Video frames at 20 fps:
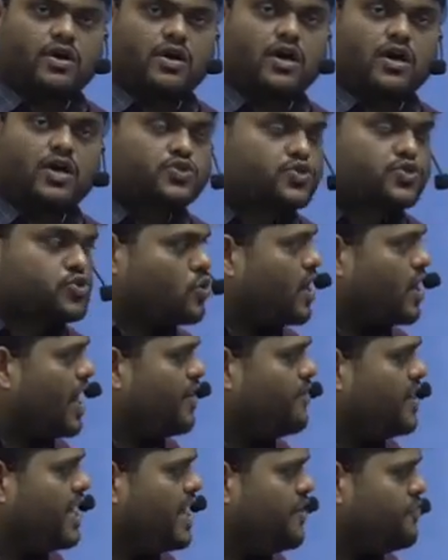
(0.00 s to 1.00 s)
So
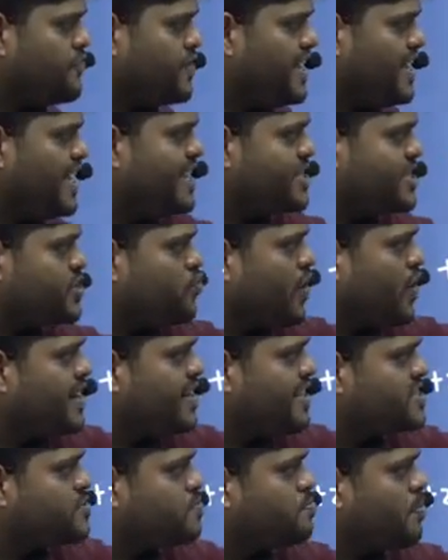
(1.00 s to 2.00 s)
if each one
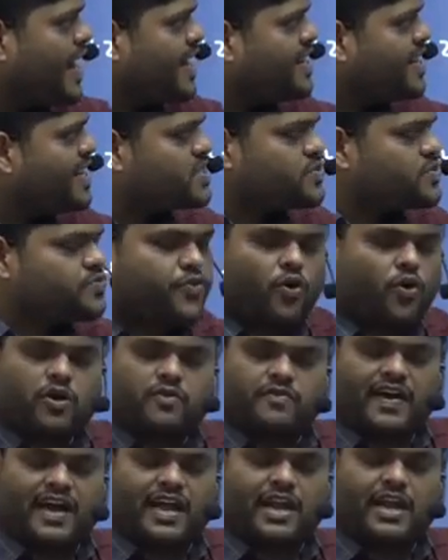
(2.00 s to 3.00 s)
is -4
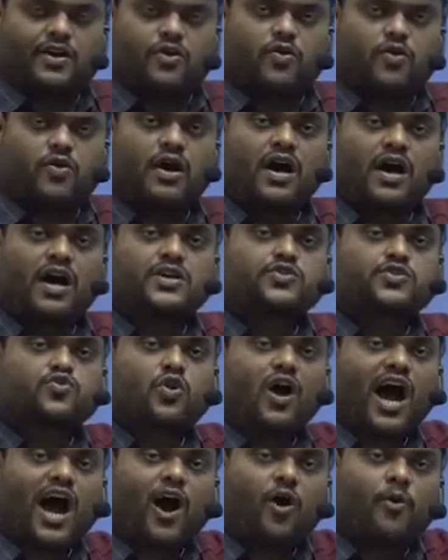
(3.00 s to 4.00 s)
value, so
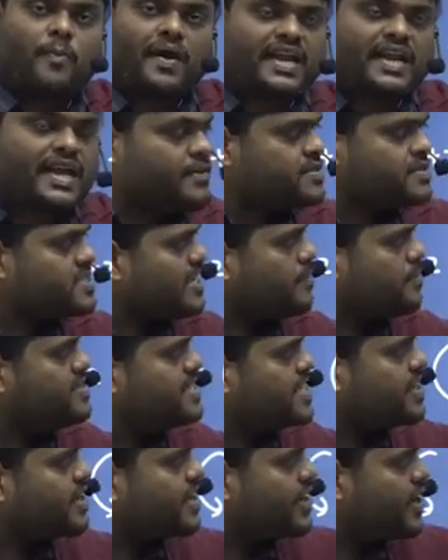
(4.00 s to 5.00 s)
how many
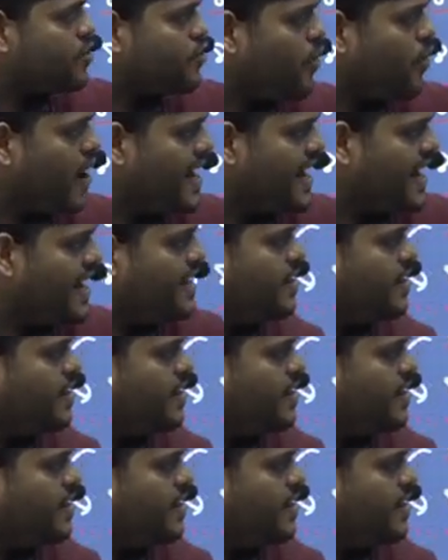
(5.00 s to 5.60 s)
subject required